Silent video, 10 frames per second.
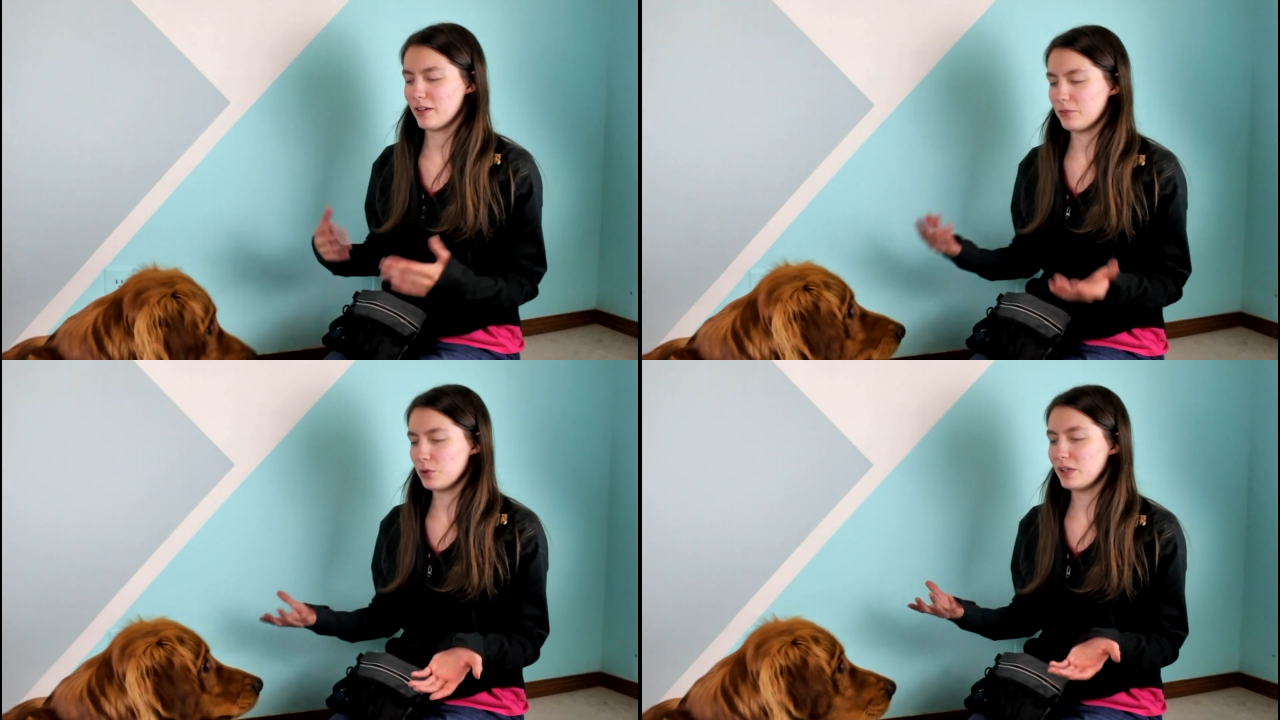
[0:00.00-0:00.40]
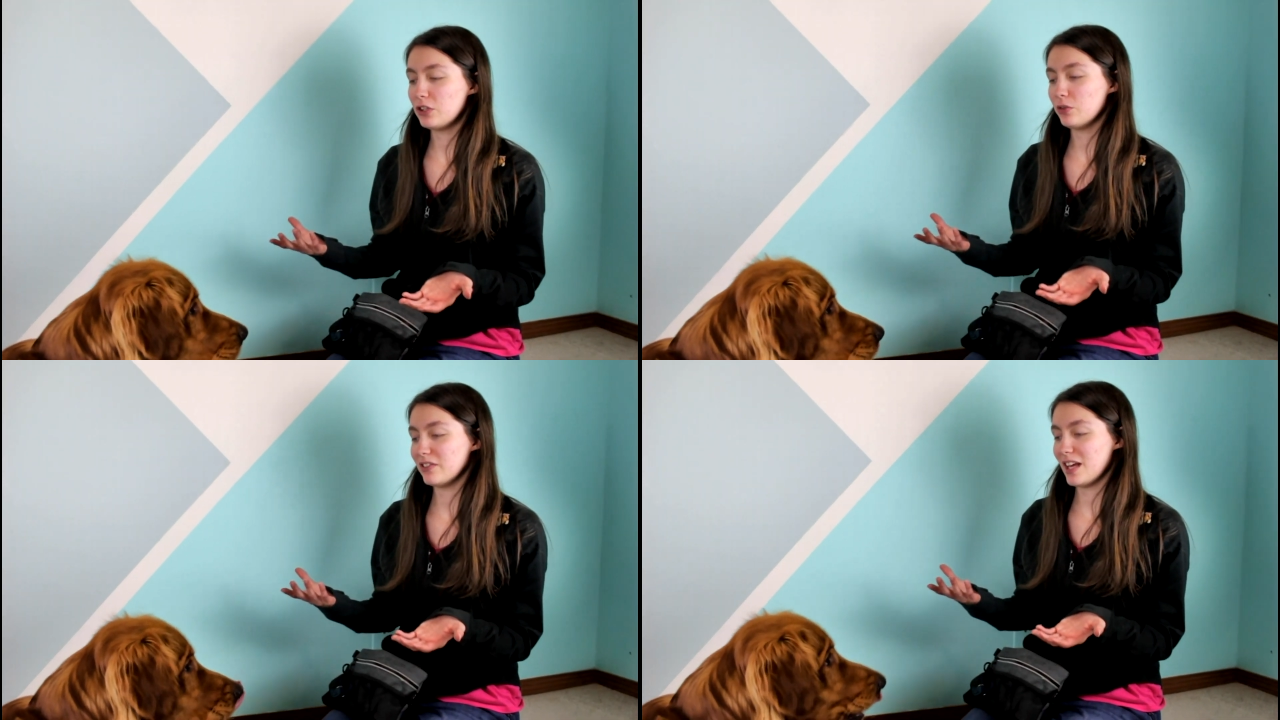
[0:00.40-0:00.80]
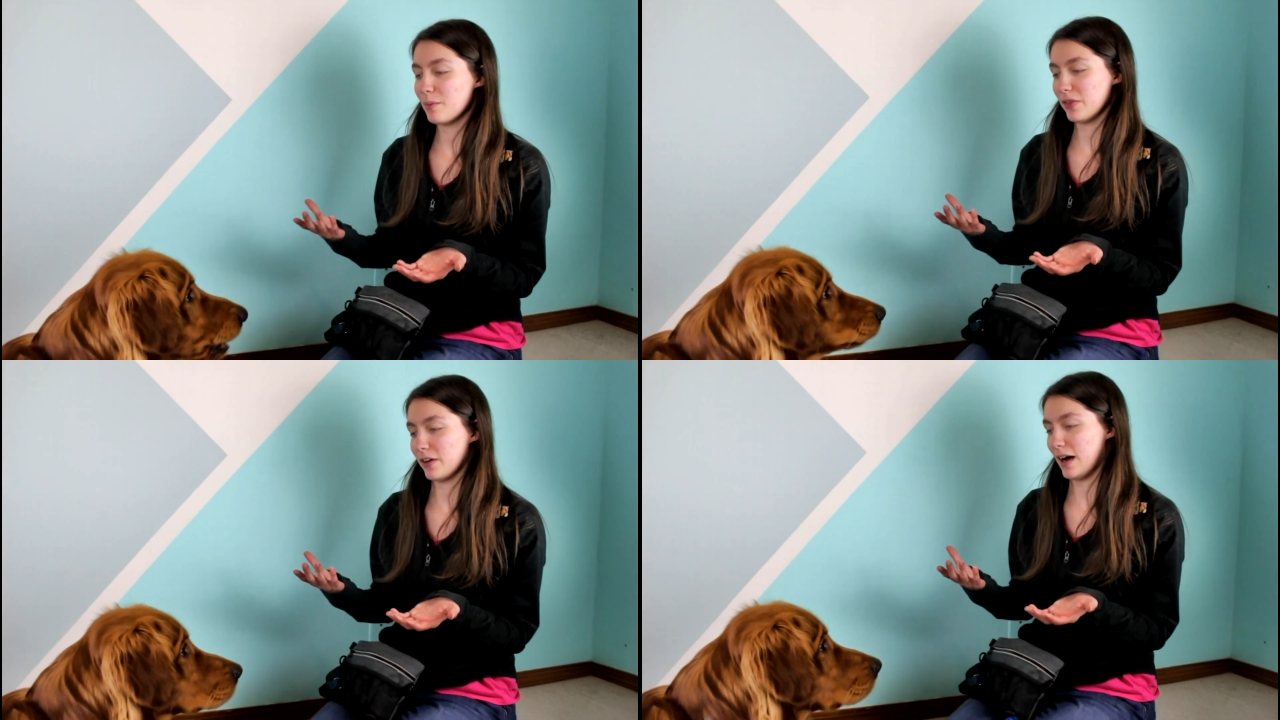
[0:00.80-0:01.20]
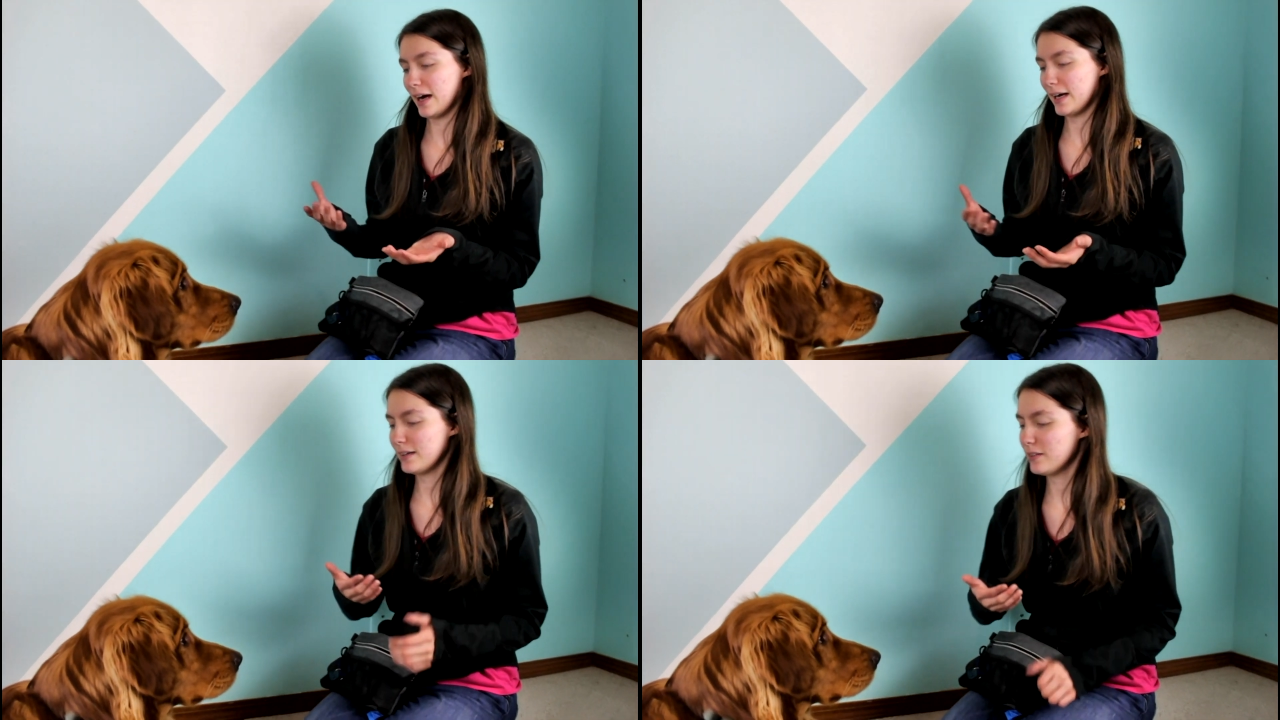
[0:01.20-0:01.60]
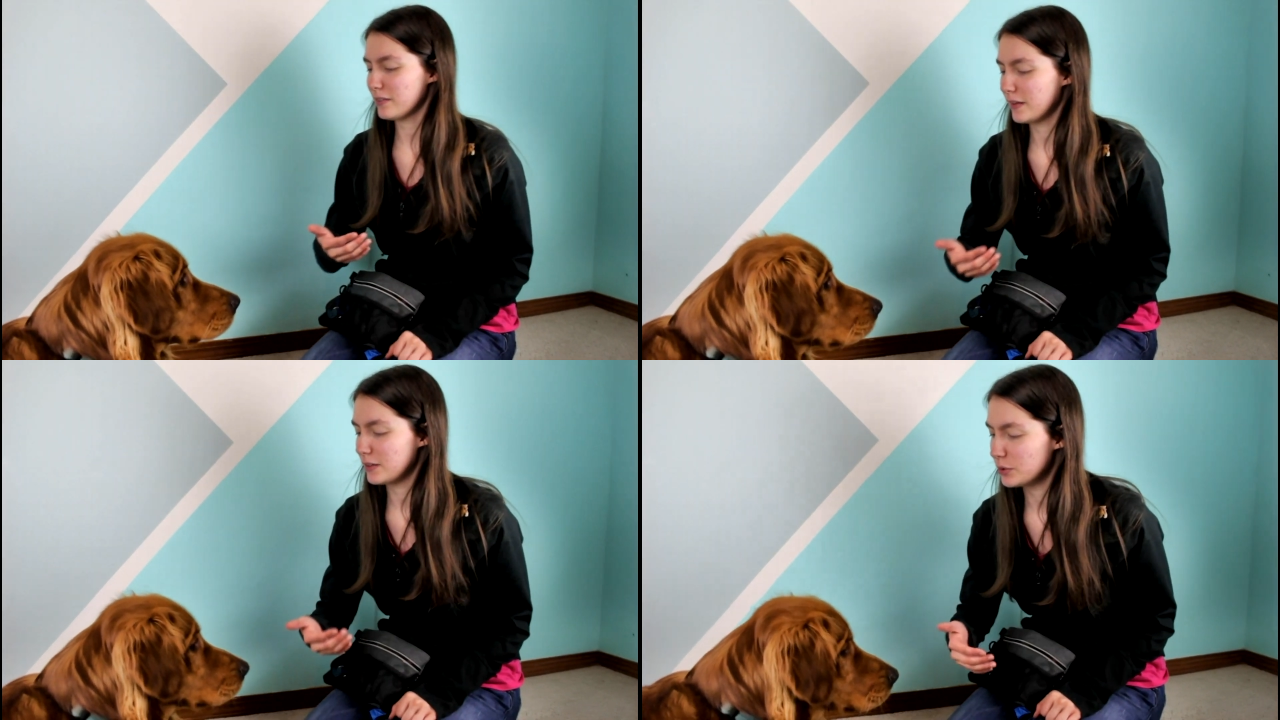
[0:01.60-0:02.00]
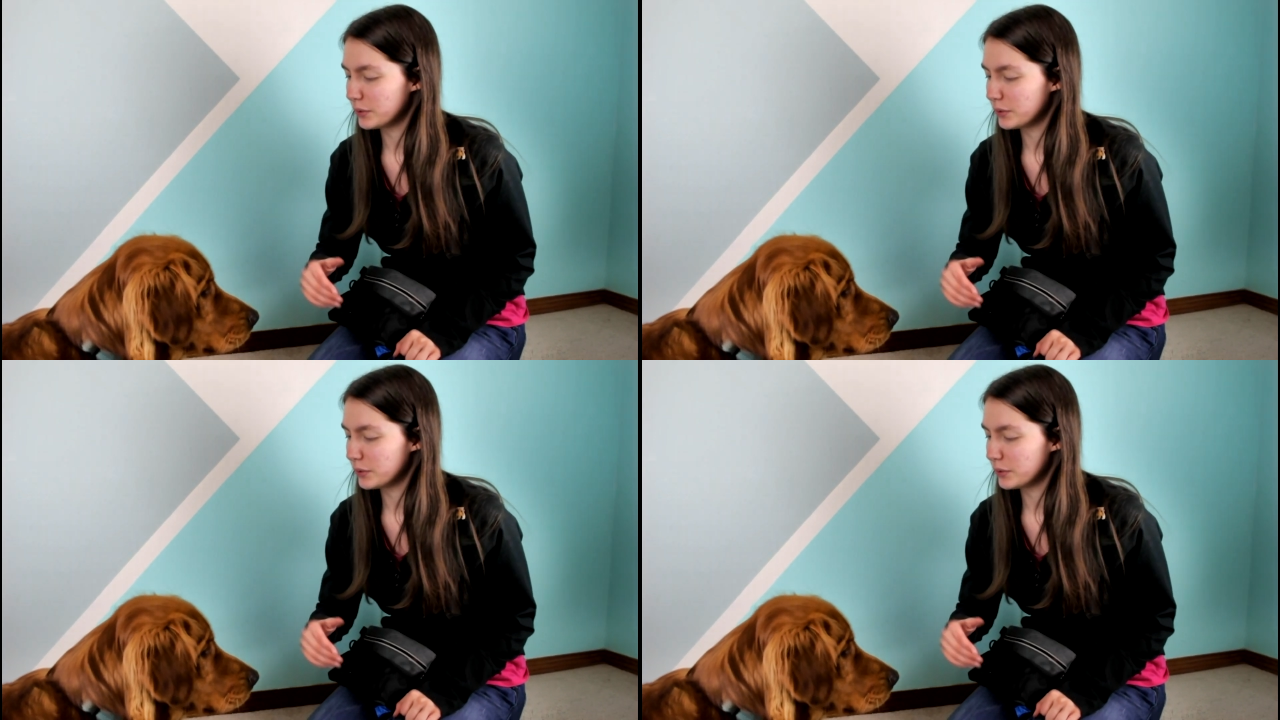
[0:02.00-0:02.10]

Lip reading: if you need to examine their eyes, then